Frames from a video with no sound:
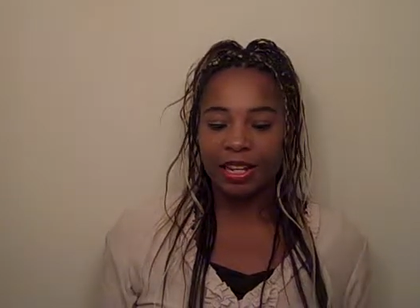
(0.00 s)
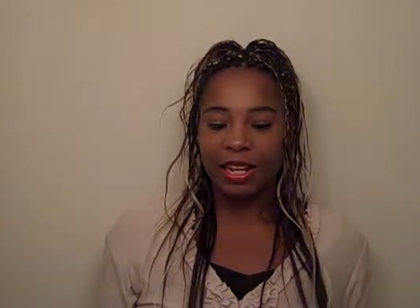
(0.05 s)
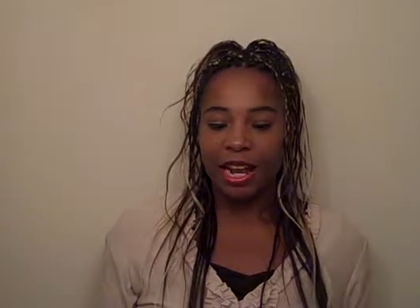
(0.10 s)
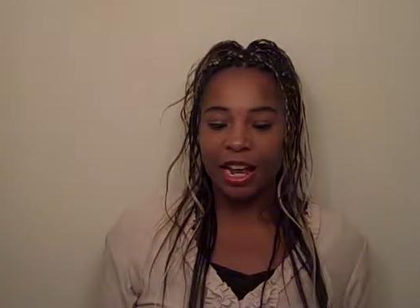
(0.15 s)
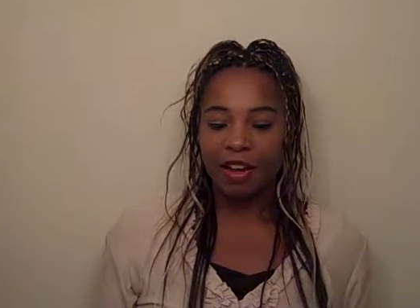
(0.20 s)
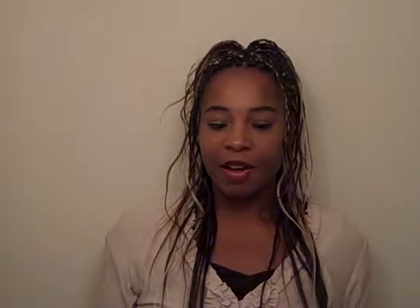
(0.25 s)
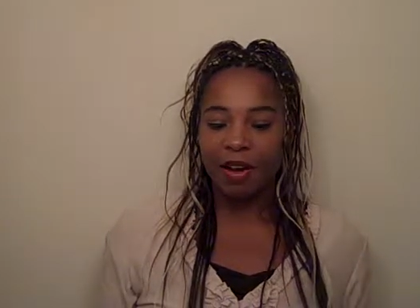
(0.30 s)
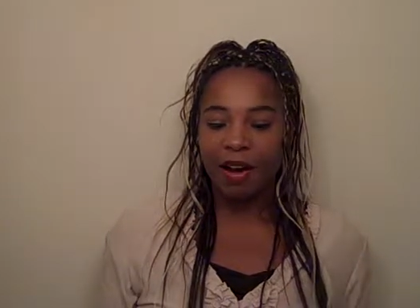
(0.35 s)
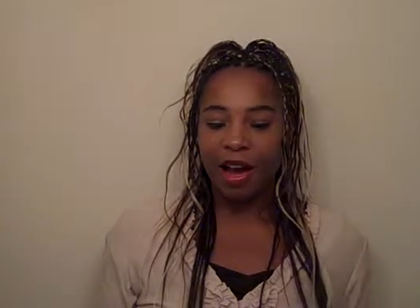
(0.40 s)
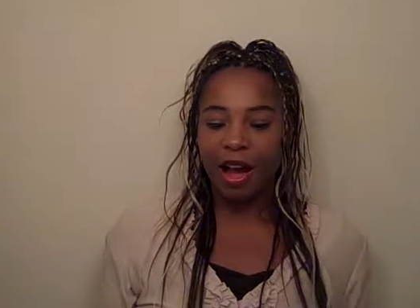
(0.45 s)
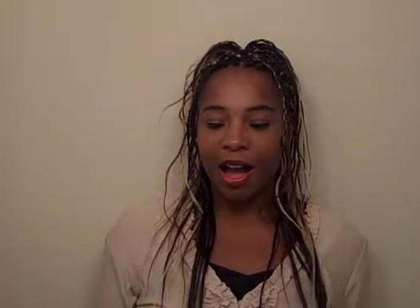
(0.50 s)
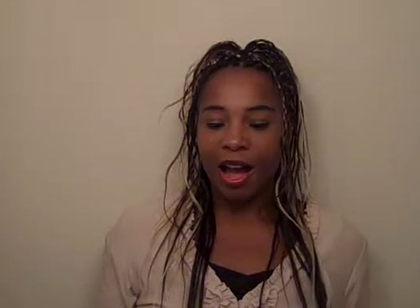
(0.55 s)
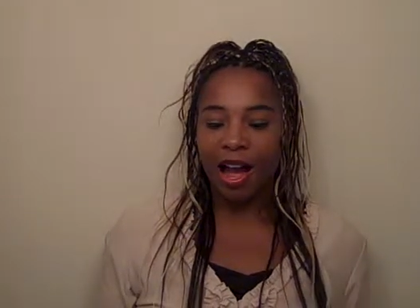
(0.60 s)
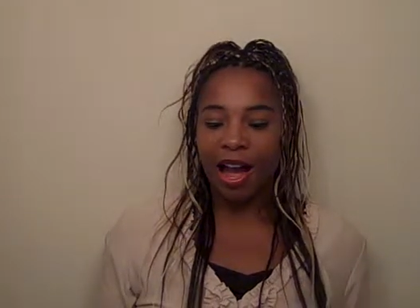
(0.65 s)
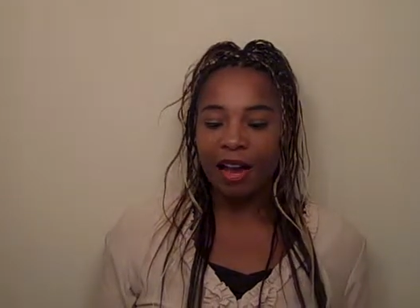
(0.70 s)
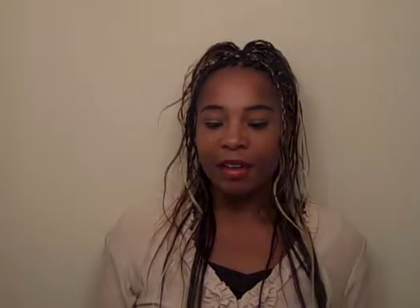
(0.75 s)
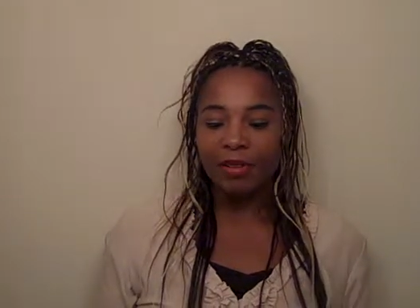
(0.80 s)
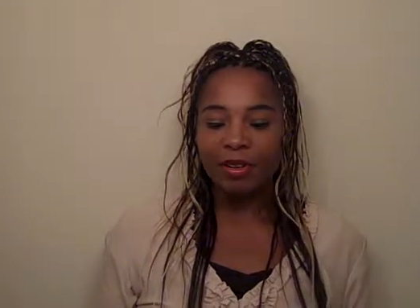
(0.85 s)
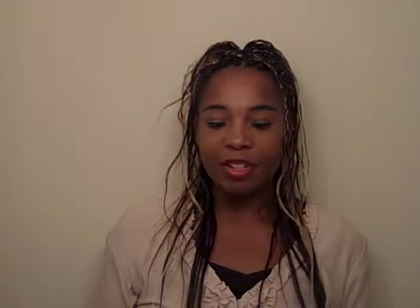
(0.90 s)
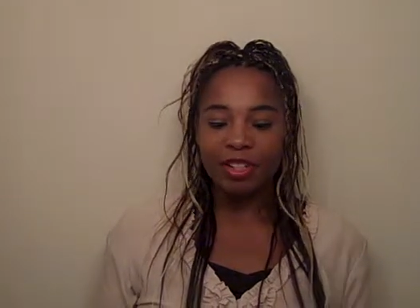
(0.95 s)
Now,
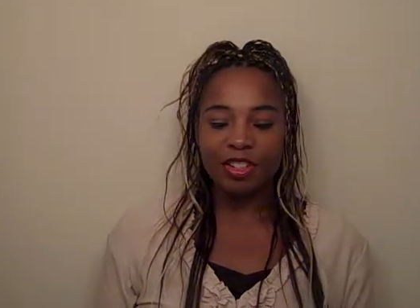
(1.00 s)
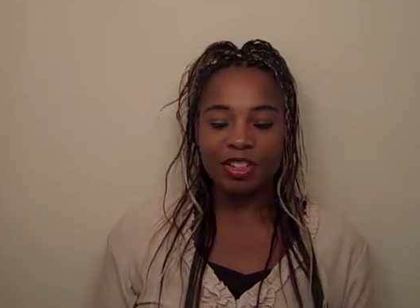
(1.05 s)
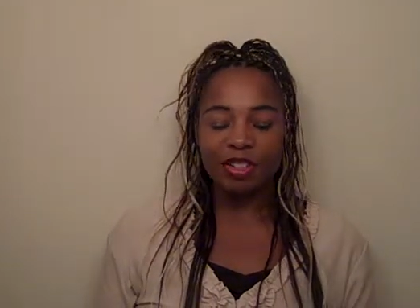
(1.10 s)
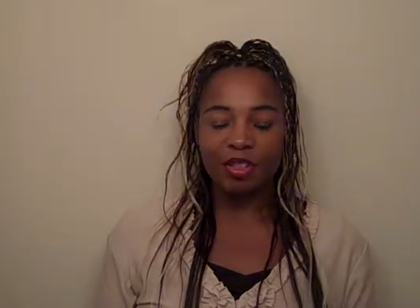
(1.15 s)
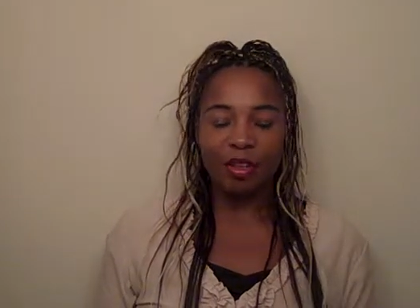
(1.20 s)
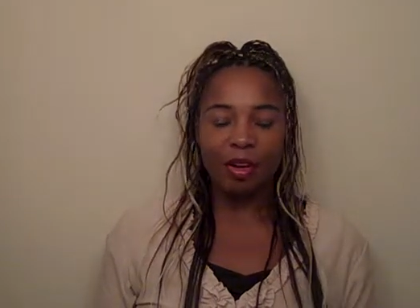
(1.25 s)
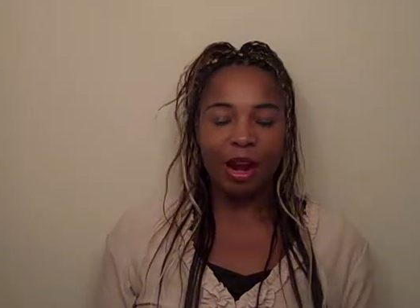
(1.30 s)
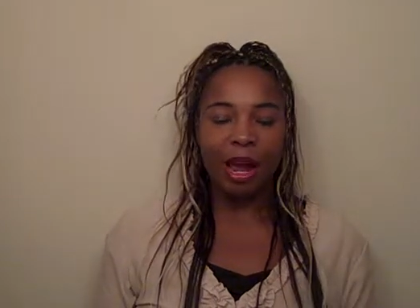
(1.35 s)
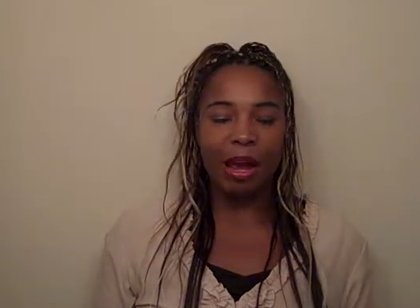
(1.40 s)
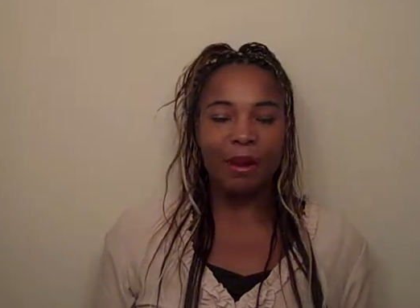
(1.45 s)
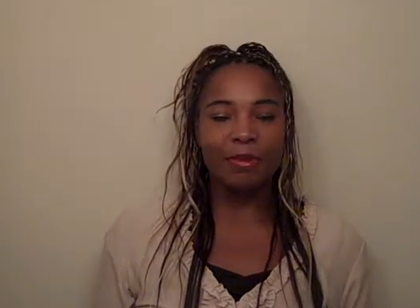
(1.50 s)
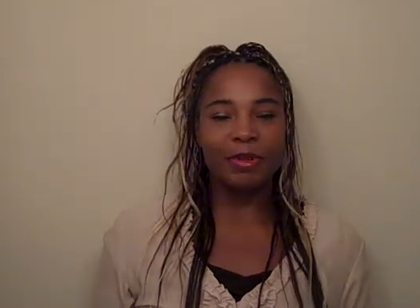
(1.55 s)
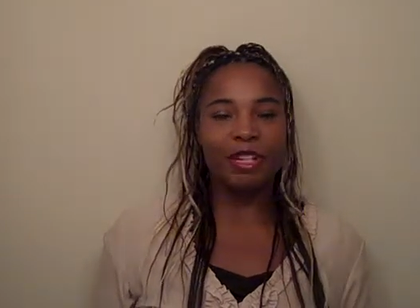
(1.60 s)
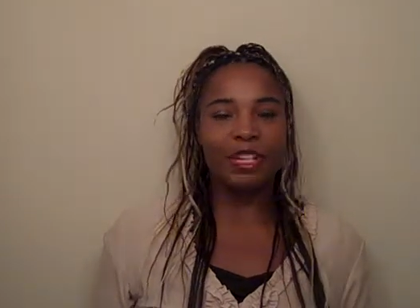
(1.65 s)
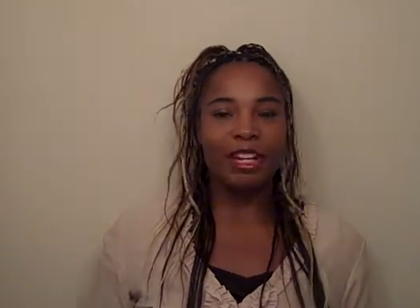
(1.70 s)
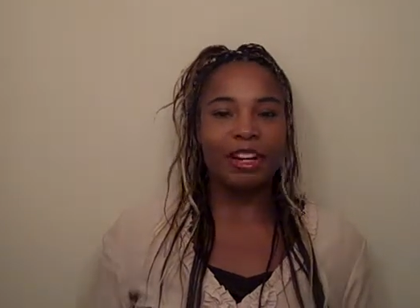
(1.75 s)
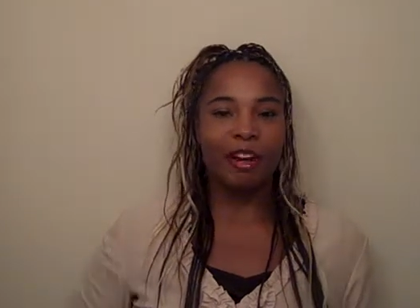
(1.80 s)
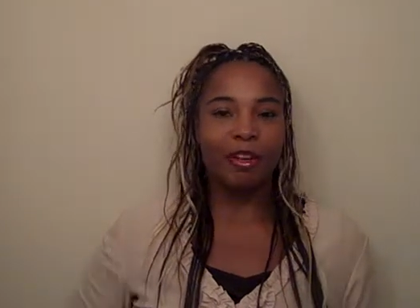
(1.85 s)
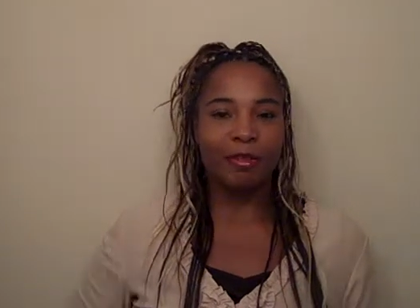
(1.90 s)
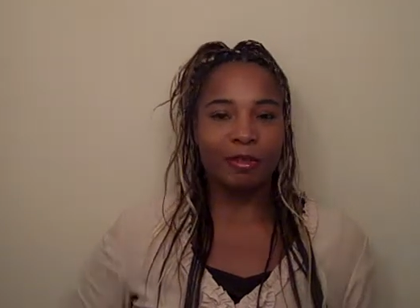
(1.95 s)
I would describe the